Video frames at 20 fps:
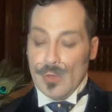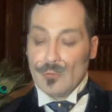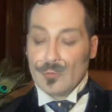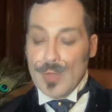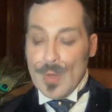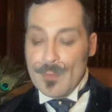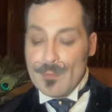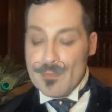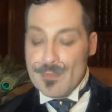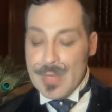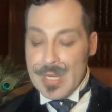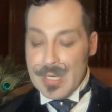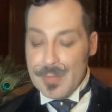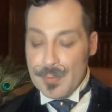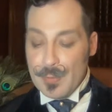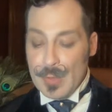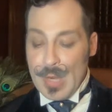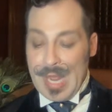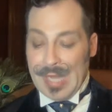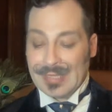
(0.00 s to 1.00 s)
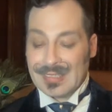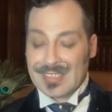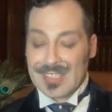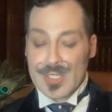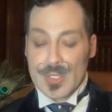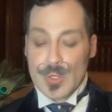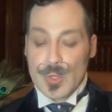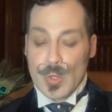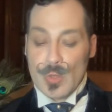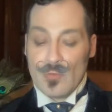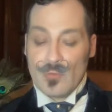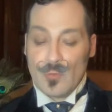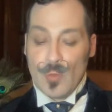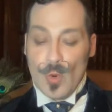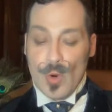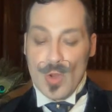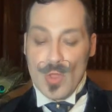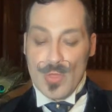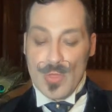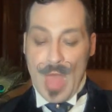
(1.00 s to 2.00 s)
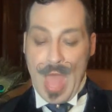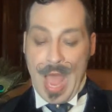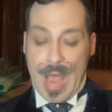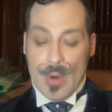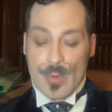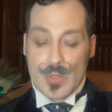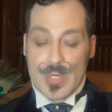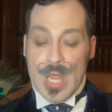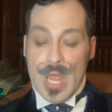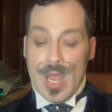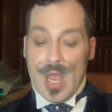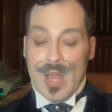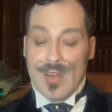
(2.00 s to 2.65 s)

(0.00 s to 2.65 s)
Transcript: From mid-breast stood forth out